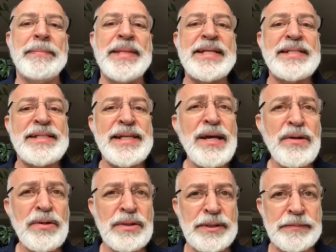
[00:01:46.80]
The
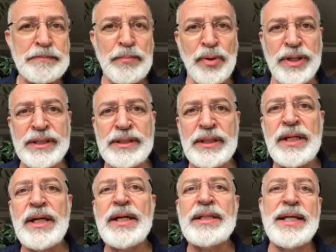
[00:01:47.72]
second point
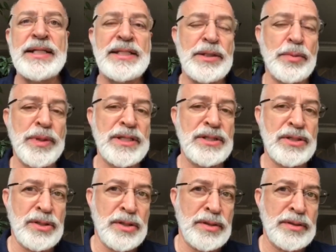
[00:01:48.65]
that's a red
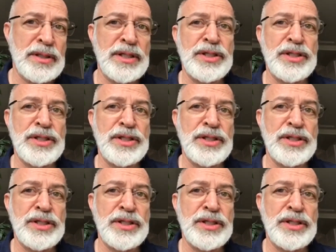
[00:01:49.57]
salt